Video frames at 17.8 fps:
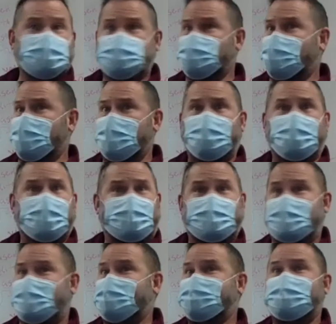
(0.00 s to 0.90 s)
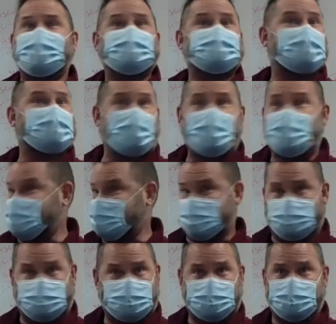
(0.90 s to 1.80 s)
story that I think's awesome,
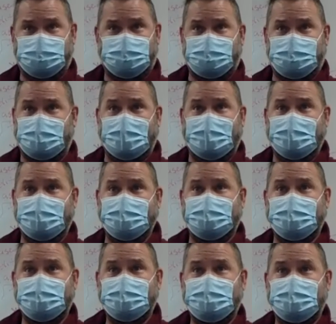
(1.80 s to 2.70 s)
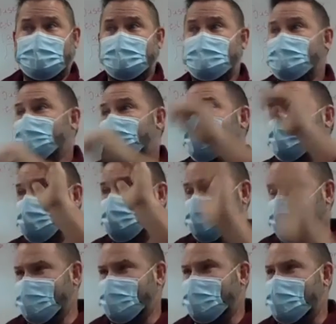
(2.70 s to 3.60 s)
right?
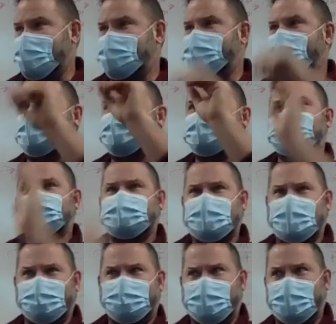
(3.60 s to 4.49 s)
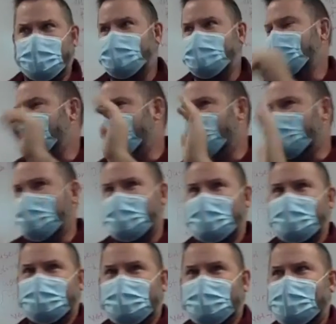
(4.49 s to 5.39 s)
Clean copy, separate, no
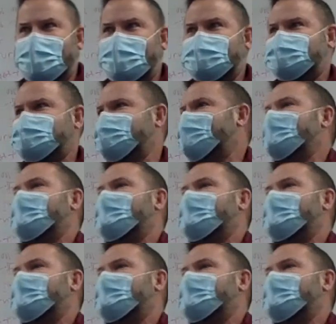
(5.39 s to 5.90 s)
highlights,